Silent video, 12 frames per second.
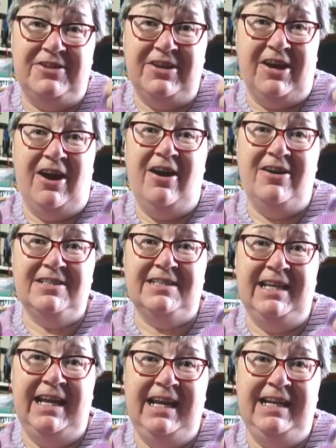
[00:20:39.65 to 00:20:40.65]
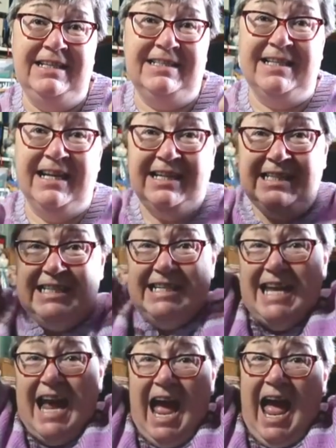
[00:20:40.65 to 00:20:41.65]
the car seat.
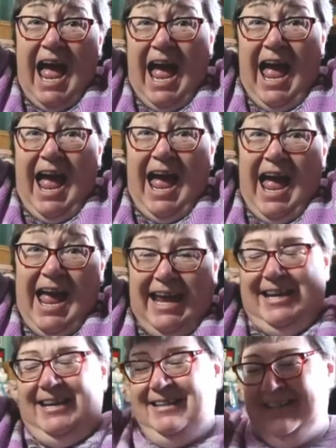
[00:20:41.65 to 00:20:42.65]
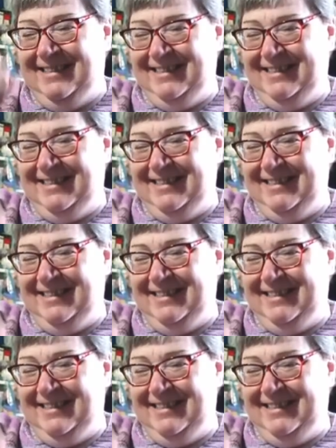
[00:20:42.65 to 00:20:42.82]
Yay!